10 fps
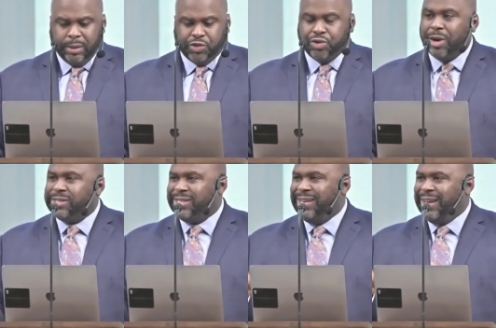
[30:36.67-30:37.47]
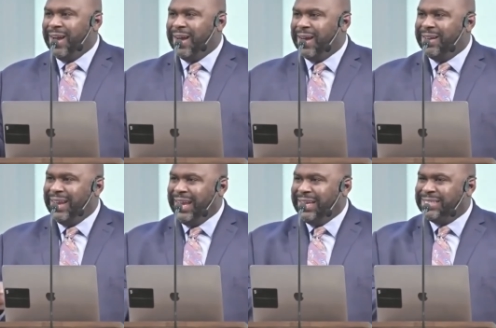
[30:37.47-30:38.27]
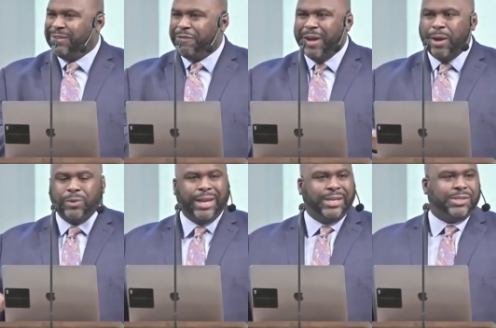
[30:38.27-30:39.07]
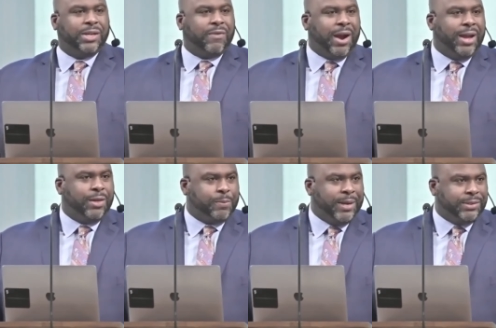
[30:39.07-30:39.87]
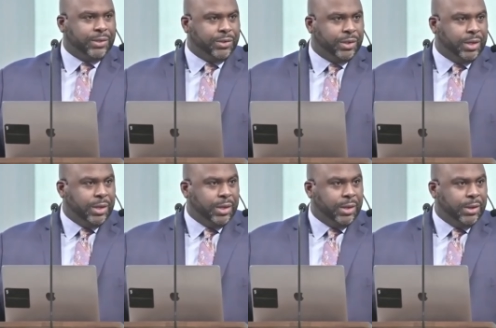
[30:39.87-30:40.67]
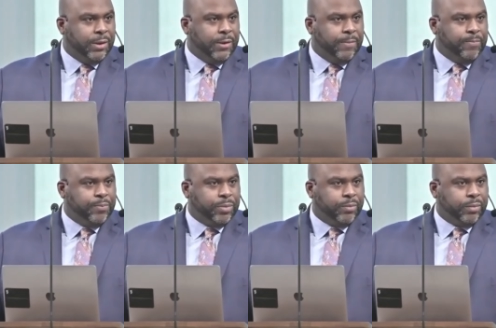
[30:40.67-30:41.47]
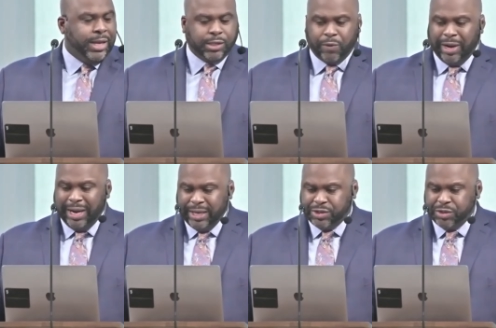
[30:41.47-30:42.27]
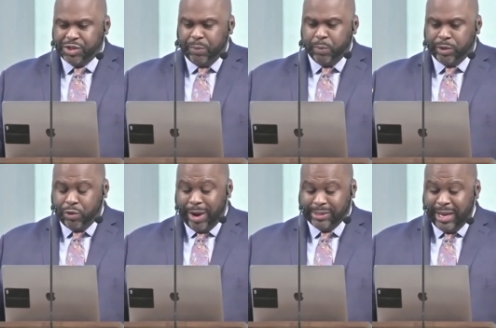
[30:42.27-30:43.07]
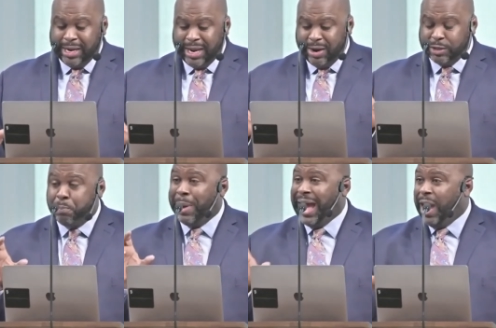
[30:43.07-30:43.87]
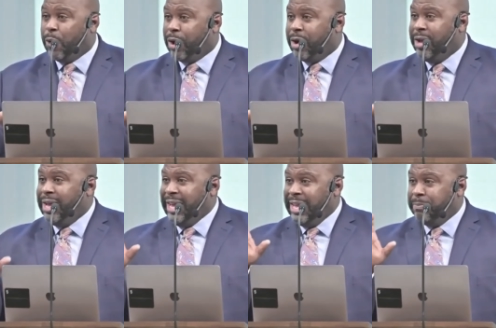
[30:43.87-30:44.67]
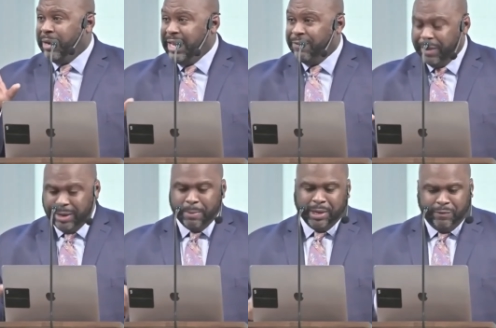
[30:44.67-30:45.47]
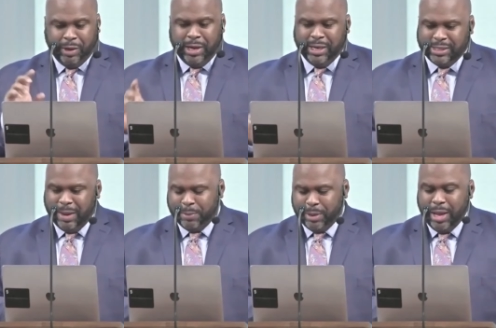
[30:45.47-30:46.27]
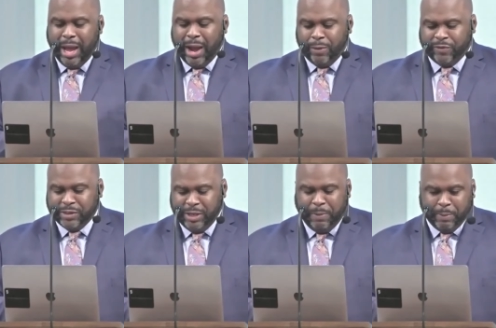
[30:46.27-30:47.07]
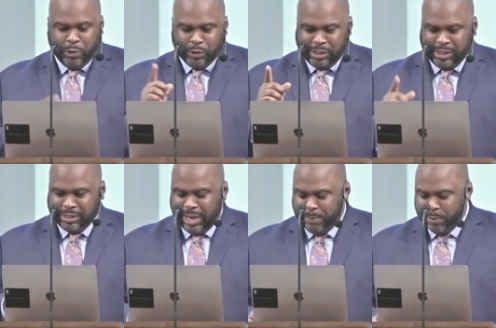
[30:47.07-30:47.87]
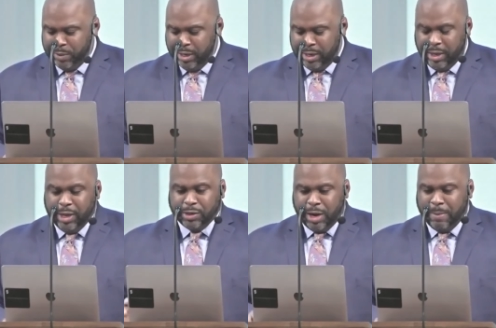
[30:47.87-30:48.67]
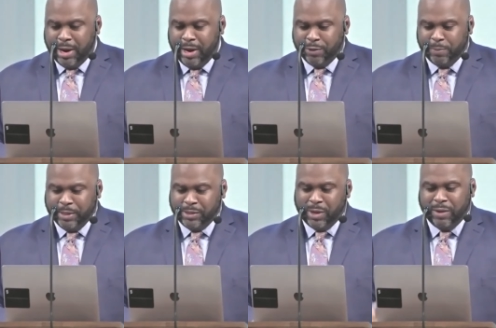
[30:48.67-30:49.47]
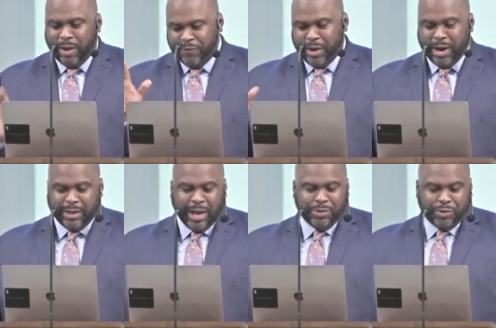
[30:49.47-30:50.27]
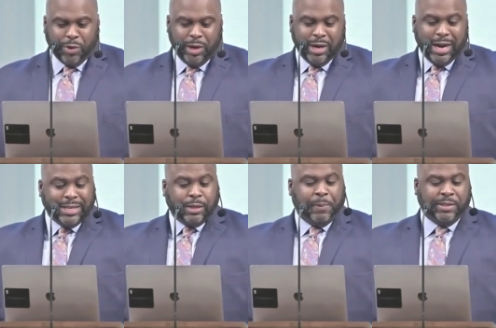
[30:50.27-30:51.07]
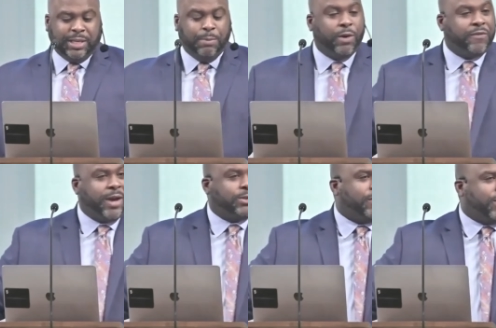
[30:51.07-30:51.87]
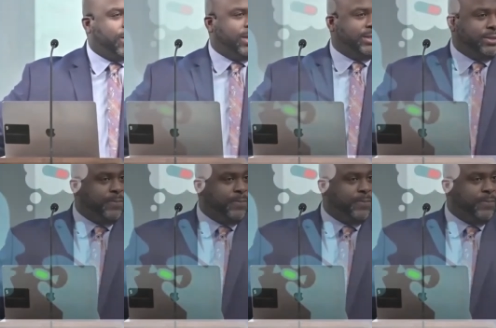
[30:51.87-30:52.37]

Trust in God lays the foundation of our health message. It is a relationship with Christ, and there is power in believing. I'm gonna give you an example. I often see people use this example when they talk about our health message. I, I figure I, I'd throw it in there. And that's the placebo effect. You ever heard of this?